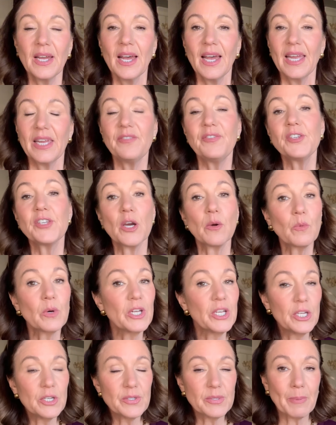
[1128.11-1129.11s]
If you don't want to
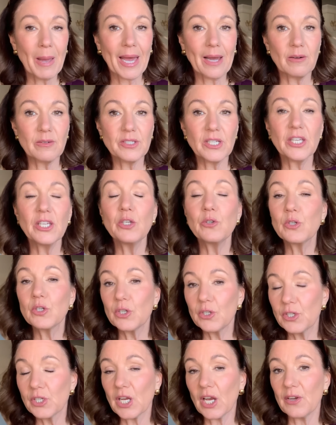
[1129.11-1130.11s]
use powder, you
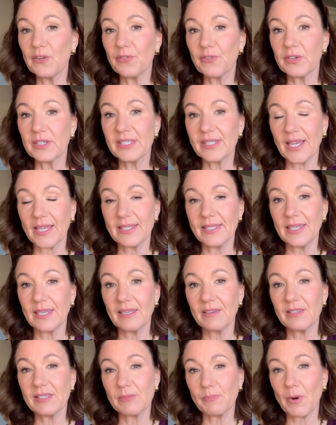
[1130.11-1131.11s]
could go for a setting
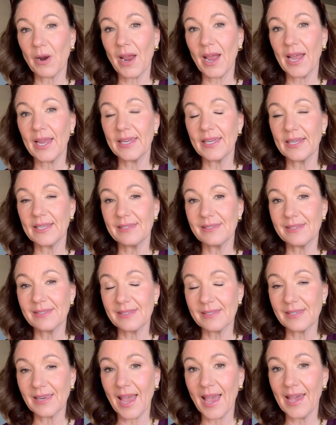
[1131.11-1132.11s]
spray
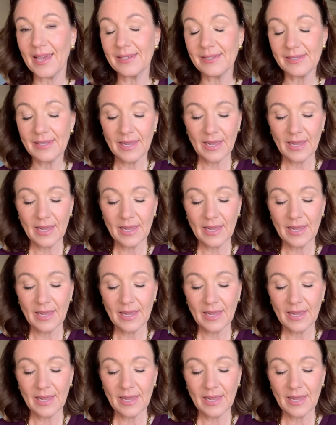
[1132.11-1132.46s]
instead.